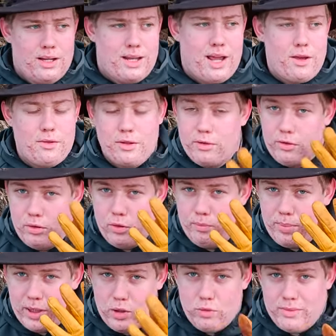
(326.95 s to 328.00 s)
Now, they're
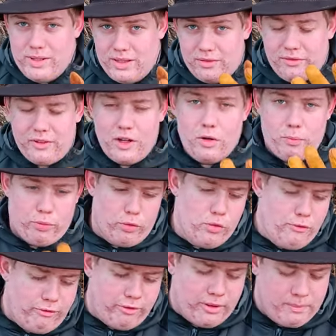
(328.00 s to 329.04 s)
by no means
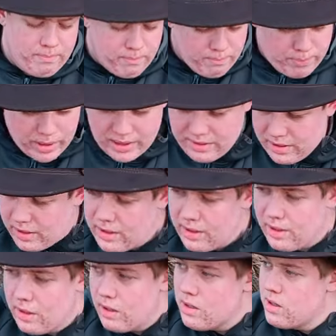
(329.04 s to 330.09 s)
fireproof, but
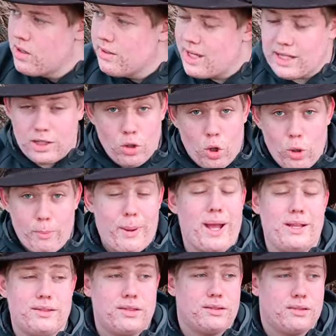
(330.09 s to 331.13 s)
taking hot
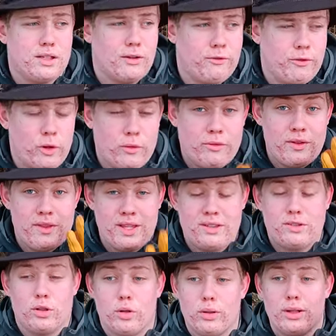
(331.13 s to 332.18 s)
pans and stuff off, they
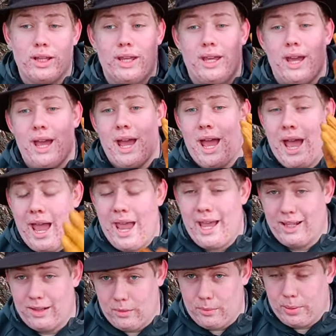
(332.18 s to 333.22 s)
certainly
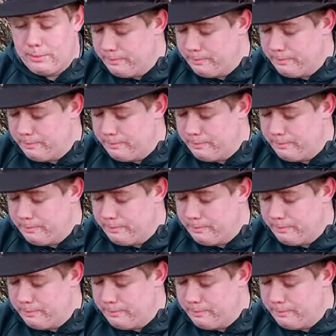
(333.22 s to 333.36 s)
help.